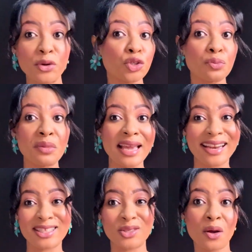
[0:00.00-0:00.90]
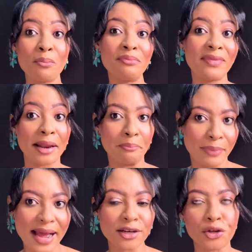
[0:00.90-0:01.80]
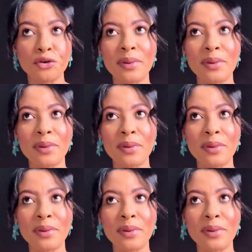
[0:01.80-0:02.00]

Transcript: which to me, it is not that bad,